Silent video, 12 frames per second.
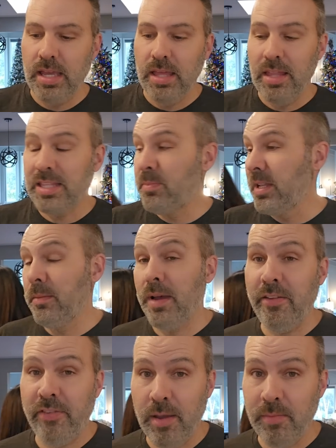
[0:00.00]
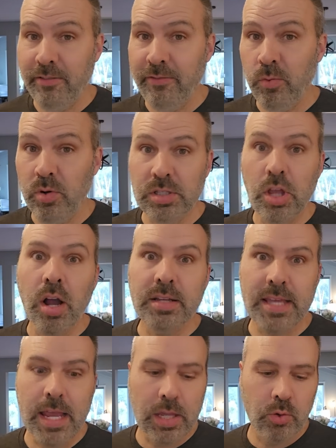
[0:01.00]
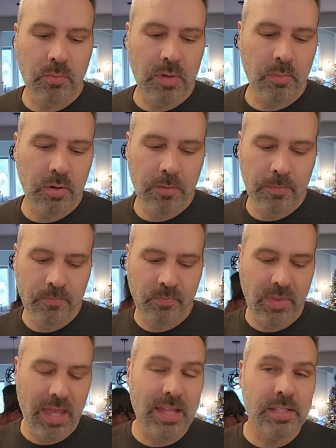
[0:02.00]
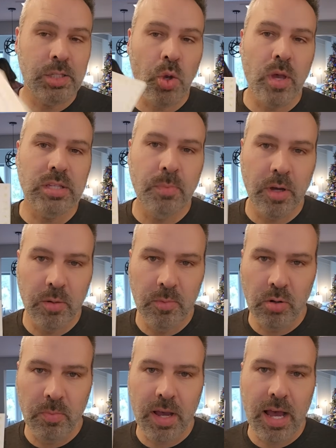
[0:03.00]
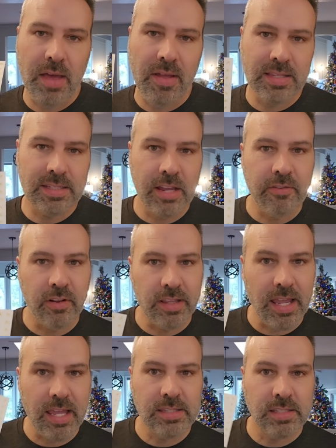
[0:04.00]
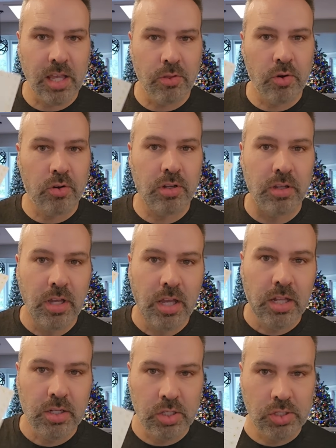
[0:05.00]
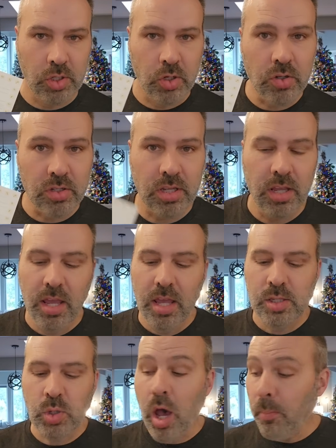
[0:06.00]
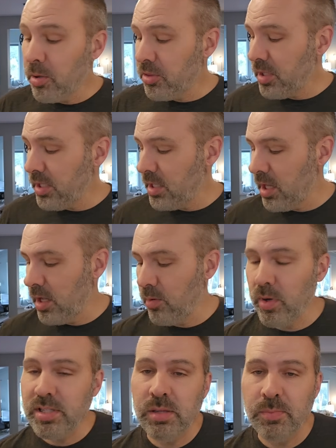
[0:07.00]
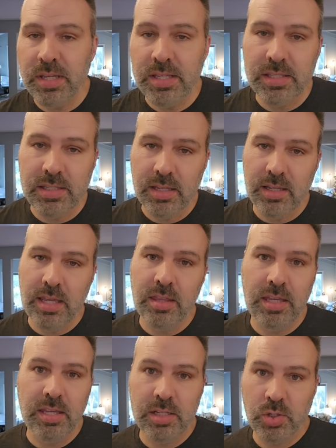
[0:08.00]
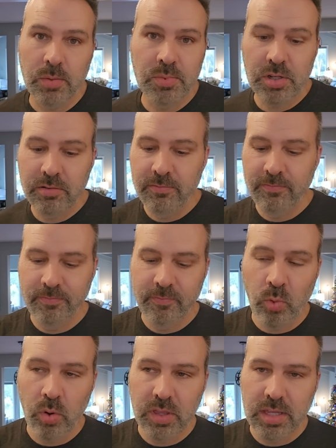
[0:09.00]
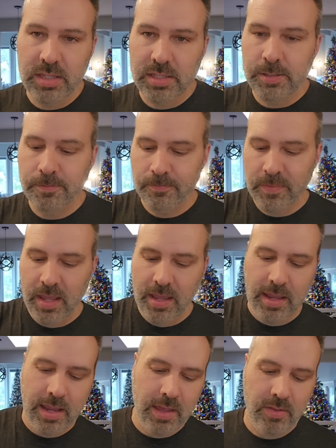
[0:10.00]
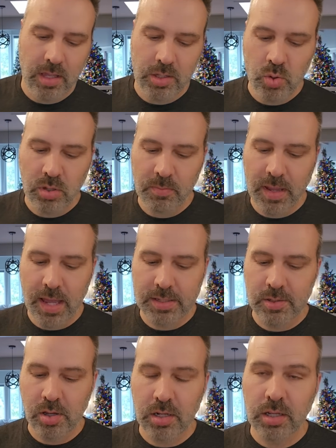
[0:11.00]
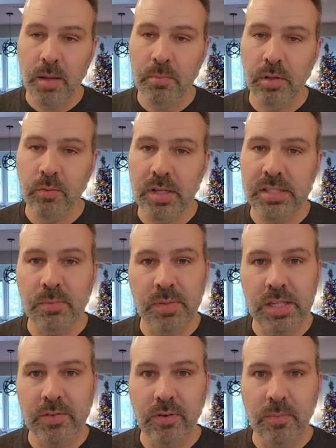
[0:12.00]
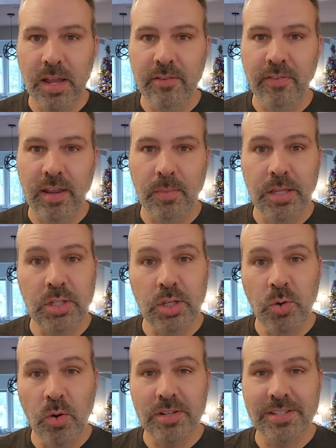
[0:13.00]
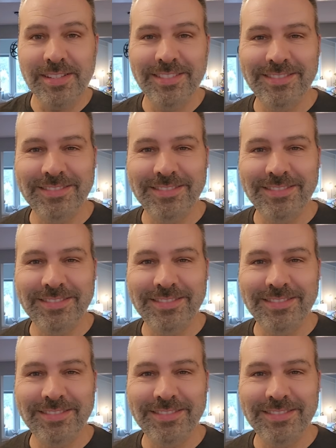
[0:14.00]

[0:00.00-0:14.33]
that's been in my family for as long as I can remember. And so has buttermilk pie. That's definitely a southern dessert. So I'll put the recipes in the description for these, and then you can pass on a couple of recipes from my family to yours.